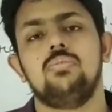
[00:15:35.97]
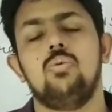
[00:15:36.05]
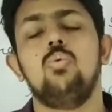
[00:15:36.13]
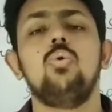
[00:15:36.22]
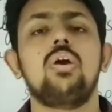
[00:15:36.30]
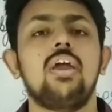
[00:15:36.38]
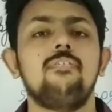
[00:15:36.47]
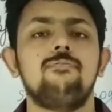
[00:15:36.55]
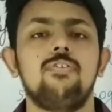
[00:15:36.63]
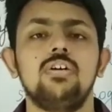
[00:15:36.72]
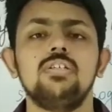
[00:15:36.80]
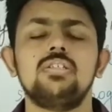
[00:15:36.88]
who came
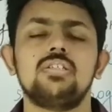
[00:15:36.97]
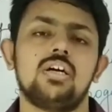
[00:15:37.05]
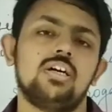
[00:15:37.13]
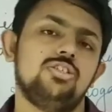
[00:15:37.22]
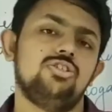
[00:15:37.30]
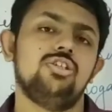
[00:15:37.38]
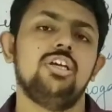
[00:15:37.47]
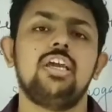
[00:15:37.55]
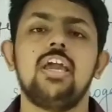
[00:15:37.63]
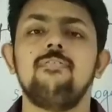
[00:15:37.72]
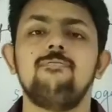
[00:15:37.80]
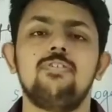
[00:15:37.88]
first? Anjali
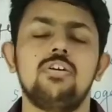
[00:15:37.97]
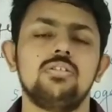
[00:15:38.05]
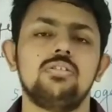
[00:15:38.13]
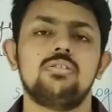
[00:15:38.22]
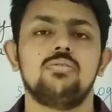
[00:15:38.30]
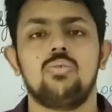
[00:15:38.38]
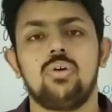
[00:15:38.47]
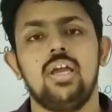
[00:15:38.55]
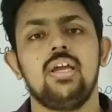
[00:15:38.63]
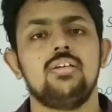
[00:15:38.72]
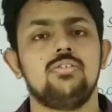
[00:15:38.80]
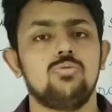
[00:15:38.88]
came first.
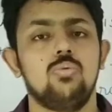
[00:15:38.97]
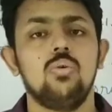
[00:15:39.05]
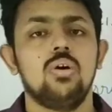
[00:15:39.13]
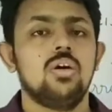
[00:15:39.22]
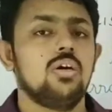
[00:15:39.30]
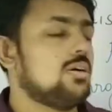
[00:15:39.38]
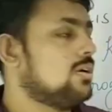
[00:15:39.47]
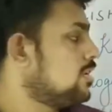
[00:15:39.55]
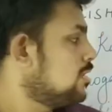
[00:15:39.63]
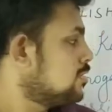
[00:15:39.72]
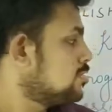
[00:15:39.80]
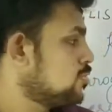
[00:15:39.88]
Okay, so
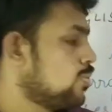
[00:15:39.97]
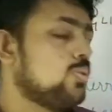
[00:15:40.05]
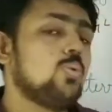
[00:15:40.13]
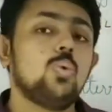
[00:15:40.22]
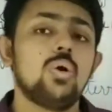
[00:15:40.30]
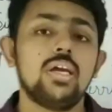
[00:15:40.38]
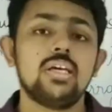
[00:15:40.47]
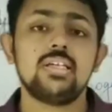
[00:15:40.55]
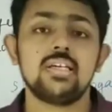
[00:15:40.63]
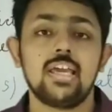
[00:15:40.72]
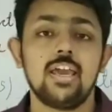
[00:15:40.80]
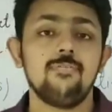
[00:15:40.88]
who
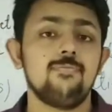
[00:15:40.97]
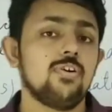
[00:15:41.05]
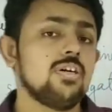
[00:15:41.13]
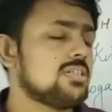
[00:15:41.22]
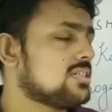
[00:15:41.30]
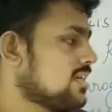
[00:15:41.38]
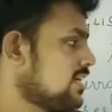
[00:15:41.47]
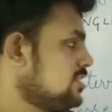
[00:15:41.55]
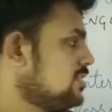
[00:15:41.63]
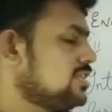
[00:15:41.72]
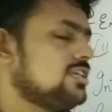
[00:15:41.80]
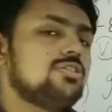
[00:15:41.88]
came first?
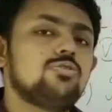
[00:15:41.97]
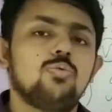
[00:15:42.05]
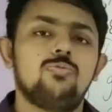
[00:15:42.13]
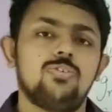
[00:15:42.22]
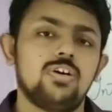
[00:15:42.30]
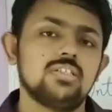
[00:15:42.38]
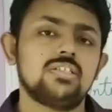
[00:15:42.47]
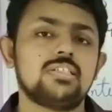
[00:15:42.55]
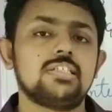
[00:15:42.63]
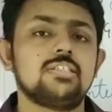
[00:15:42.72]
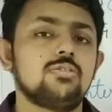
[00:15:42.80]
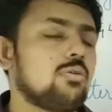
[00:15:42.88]
Anjali. So
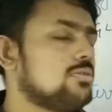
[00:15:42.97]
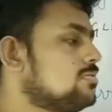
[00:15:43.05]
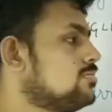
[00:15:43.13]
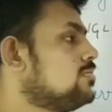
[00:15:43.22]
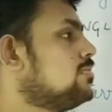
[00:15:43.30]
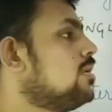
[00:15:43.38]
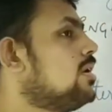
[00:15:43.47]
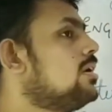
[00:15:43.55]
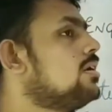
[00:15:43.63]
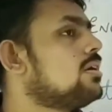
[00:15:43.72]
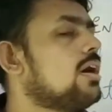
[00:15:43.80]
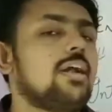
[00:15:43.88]
first is
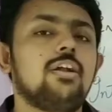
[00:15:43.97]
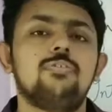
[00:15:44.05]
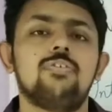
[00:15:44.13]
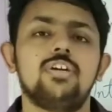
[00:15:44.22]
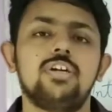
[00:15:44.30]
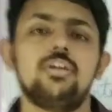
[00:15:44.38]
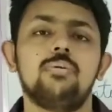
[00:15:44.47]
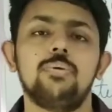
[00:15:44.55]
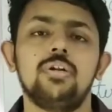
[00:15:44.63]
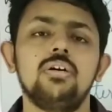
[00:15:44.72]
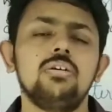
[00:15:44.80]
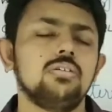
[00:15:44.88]
also a kind of a
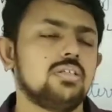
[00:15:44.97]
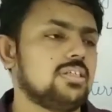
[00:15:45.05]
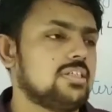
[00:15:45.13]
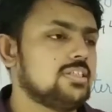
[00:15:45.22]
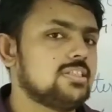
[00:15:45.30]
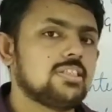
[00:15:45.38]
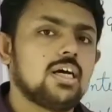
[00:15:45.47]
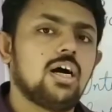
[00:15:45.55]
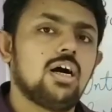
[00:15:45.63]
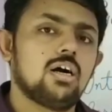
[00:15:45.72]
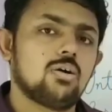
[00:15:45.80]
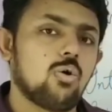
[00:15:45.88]
determiner. It is
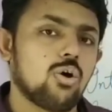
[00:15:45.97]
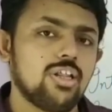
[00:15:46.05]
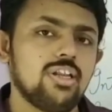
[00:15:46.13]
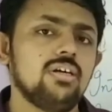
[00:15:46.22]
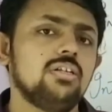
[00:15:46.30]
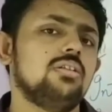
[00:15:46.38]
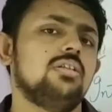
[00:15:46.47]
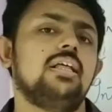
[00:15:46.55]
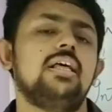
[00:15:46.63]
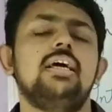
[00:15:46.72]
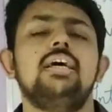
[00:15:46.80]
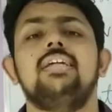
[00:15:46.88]
a ordinal.
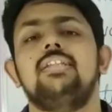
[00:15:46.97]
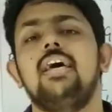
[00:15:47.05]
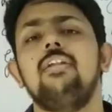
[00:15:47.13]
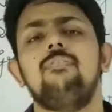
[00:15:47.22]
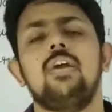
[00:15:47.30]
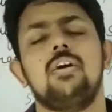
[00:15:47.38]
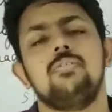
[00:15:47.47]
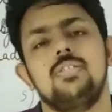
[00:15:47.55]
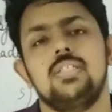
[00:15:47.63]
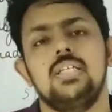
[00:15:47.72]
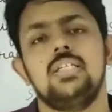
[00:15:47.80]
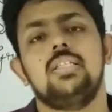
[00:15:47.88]
Then we have
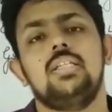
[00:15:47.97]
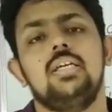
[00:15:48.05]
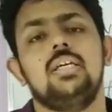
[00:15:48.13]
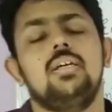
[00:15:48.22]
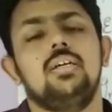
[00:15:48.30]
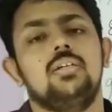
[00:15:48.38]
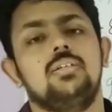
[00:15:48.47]
seen the